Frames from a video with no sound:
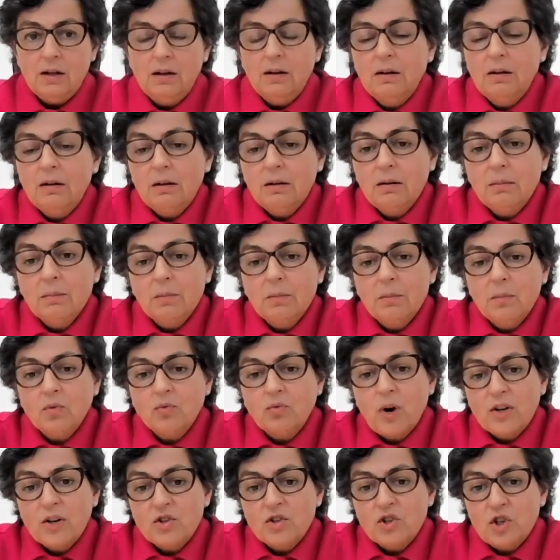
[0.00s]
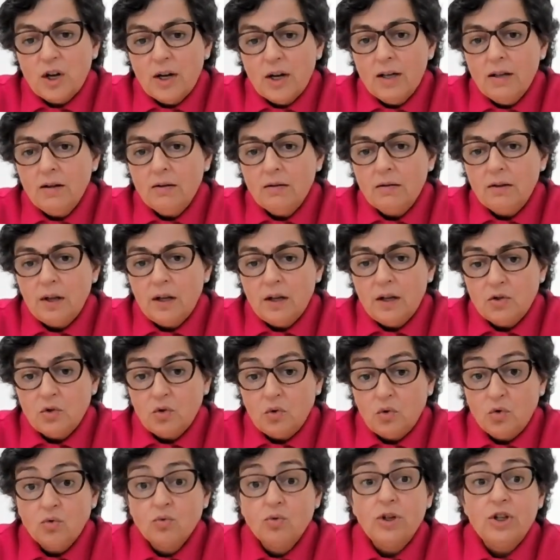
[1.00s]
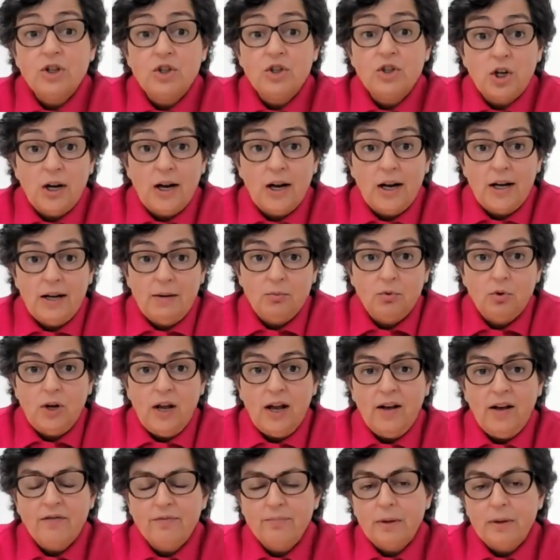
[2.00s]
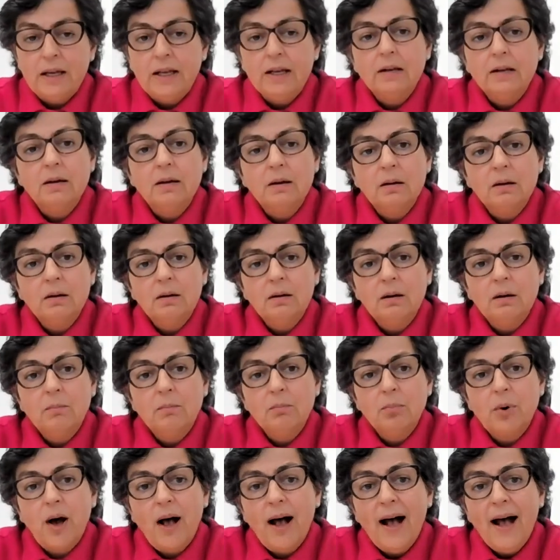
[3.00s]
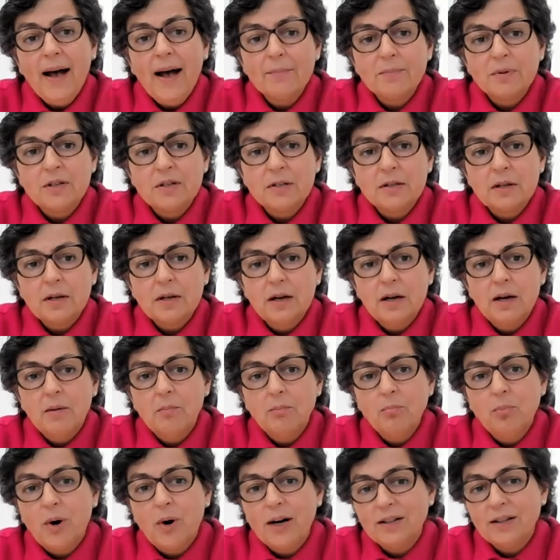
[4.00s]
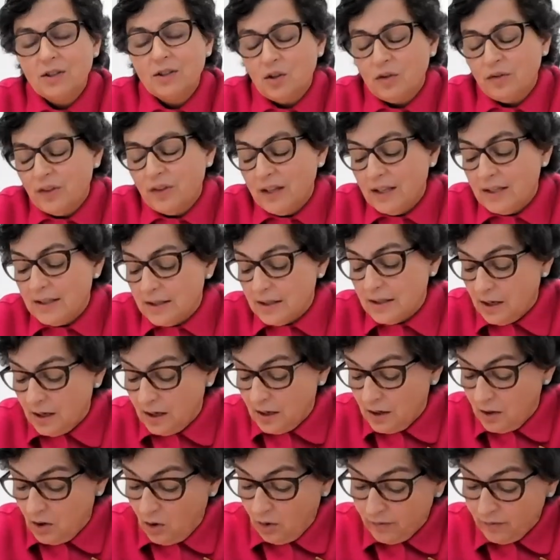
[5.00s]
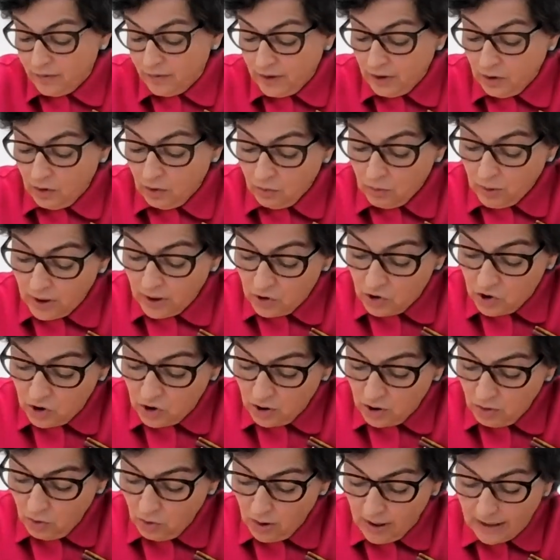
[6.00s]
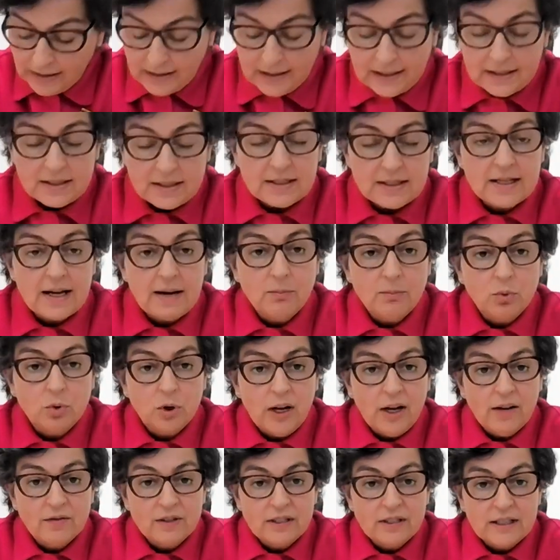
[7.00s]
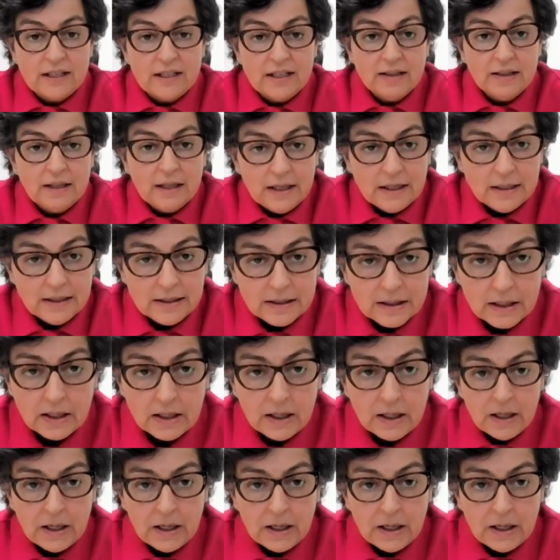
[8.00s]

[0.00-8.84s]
Russia, that originally would have been perhaps part of this configuration, or at least some would have seen this,